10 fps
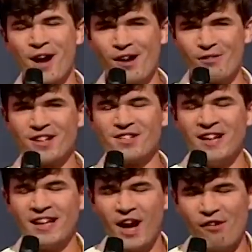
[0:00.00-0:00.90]
Kart, we're
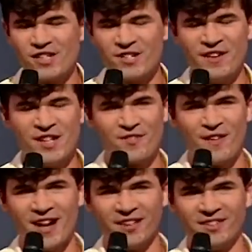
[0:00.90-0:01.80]
actively encouraged to finish
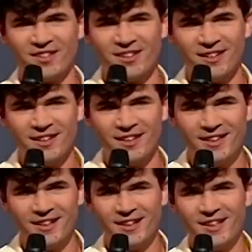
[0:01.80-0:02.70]
first.
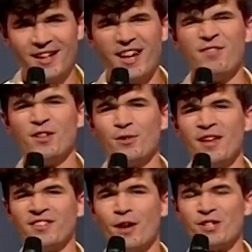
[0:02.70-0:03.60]
And if you do,
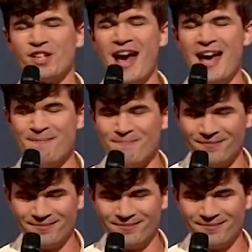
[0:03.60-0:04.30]
there's no shame.